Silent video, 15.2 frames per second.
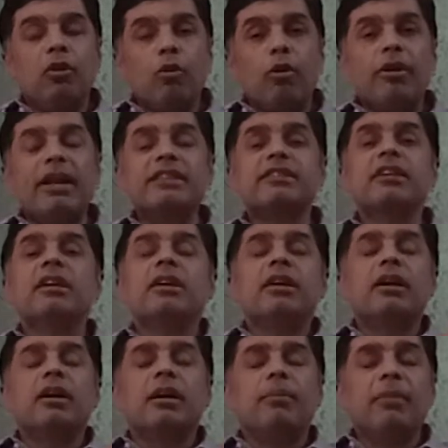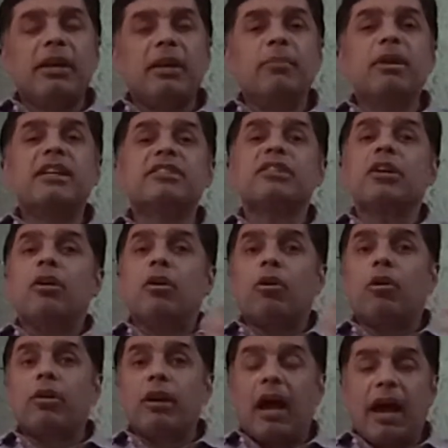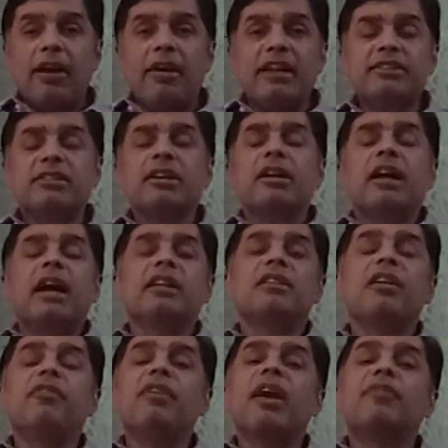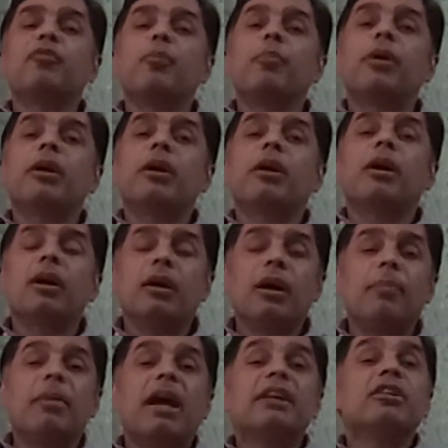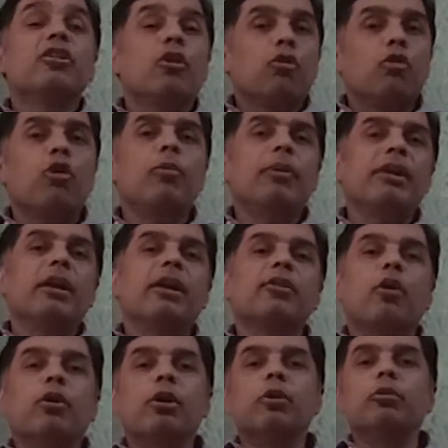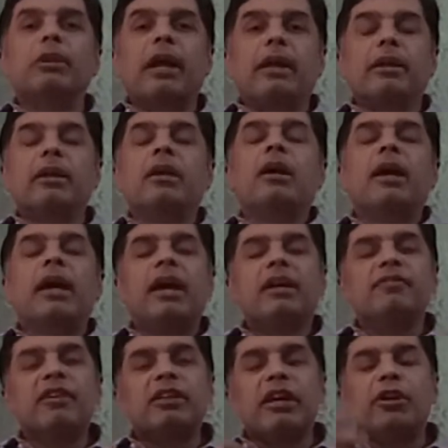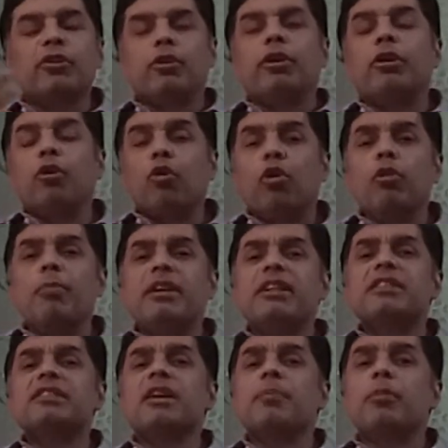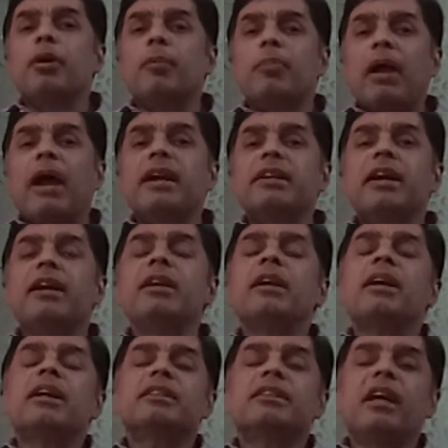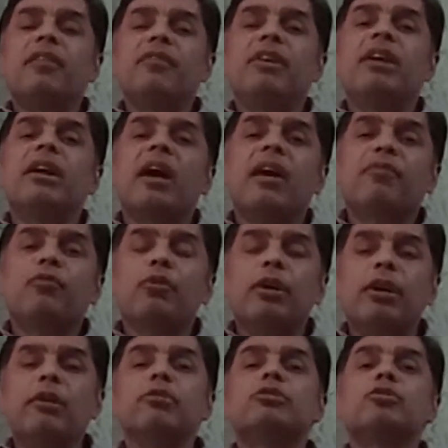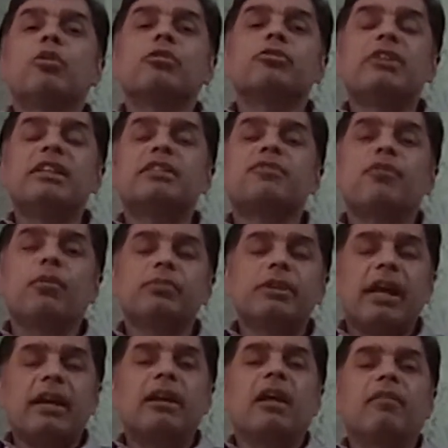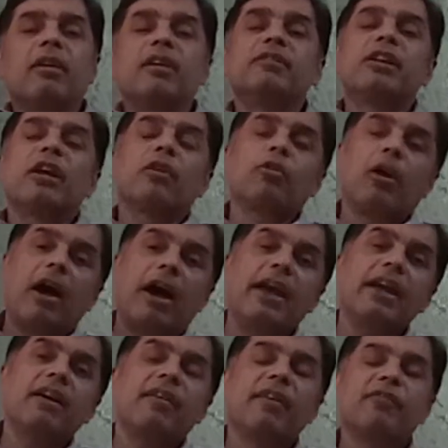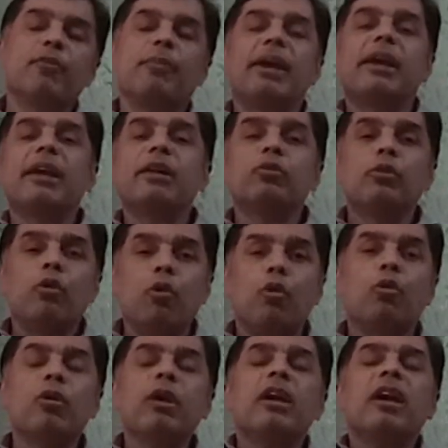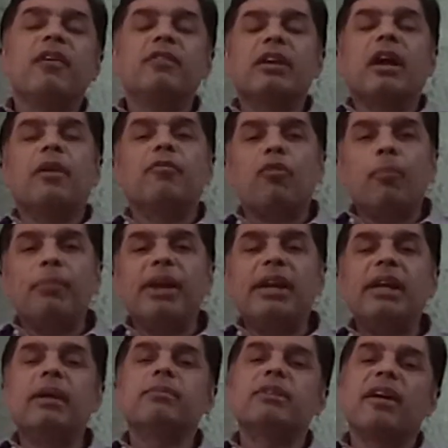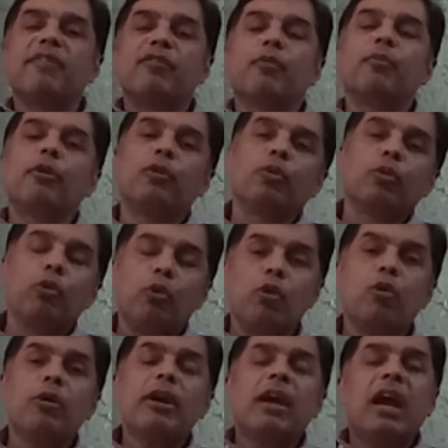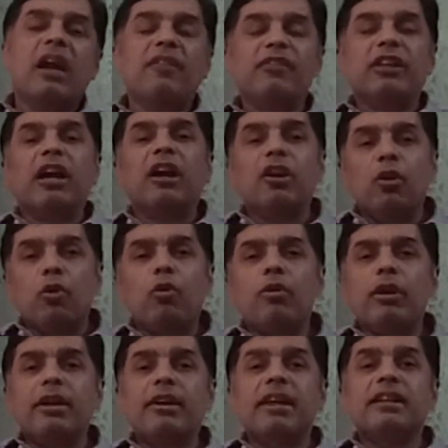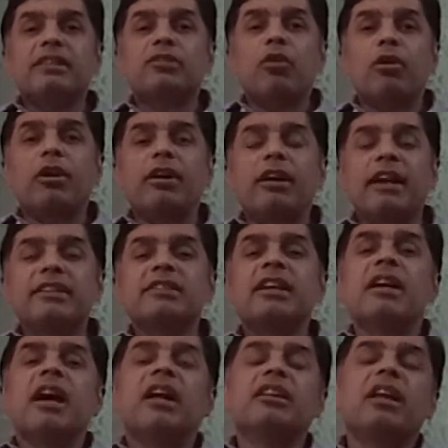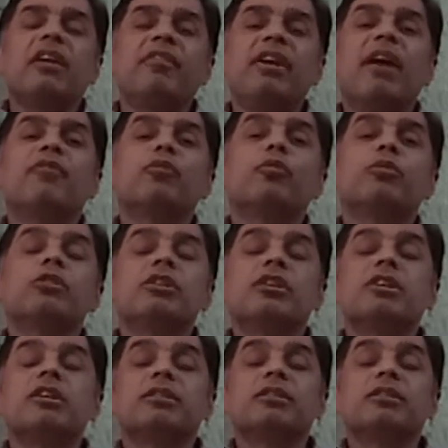low risk, medium risk or high risk, and then we have to apply the control measure according to that. And when the control measures are applied, then we have to reduce those risks from that level. If they are high, we have to make it to low. If they are from medium, they have to go to low. And if they are low risk, quality risk, and then we have to